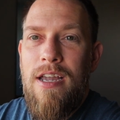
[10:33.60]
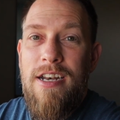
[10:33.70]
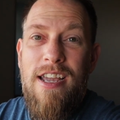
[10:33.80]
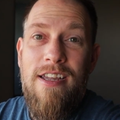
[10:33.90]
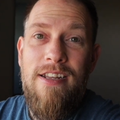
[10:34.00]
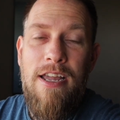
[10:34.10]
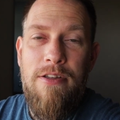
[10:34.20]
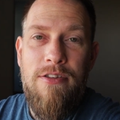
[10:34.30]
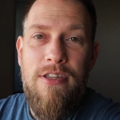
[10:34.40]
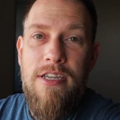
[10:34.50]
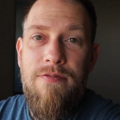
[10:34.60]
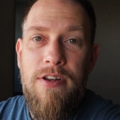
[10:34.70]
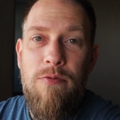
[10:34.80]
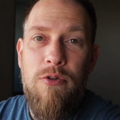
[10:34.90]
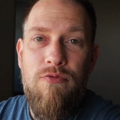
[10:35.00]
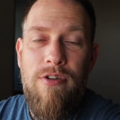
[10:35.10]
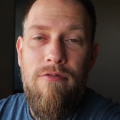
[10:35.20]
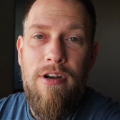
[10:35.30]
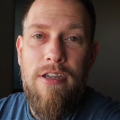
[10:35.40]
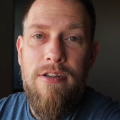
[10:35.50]
Yeah, the evening was
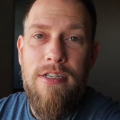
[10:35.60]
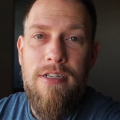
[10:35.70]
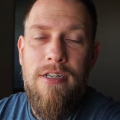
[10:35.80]
really good.